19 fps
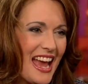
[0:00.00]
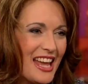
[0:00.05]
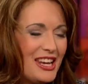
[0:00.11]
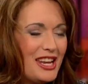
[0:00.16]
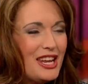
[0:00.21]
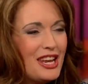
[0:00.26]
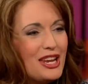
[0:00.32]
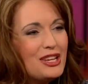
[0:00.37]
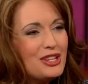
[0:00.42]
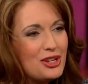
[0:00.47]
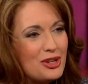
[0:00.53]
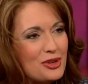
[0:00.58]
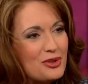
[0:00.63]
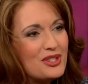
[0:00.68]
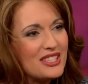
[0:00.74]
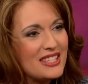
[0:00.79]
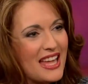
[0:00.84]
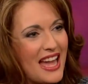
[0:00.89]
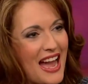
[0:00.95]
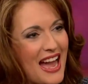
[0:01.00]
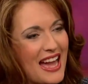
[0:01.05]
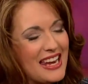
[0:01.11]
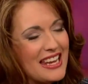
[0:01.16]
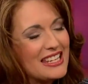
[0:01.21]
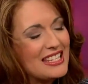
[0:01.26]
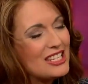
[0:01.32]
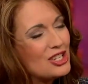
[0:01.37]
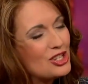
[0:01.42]
And He used
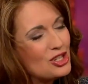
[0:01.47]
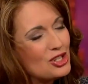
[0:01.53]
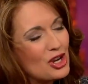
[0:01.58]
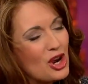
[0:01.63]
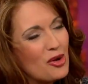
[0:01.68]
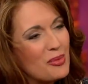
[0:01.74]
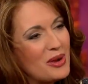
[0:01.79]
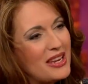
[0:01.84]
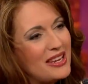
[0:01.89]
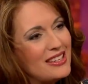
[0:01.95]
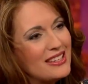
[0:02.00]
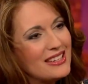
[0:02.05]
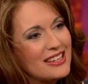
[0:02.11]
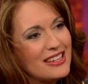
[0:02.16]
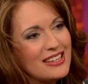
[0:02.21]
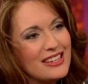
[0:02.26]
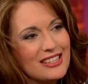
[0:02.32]
that to show me,